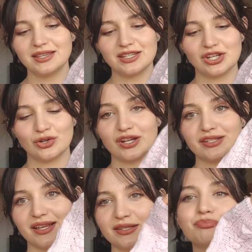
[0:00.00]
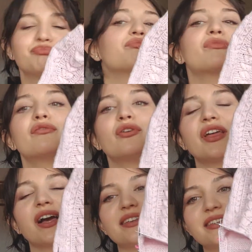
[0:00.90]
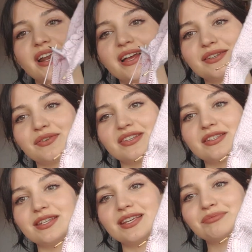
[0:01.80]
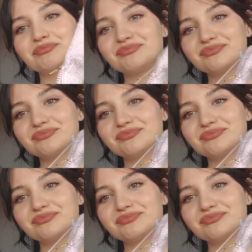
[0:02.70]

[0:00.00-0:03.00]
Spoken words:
the decreases for the gusset, as you can see.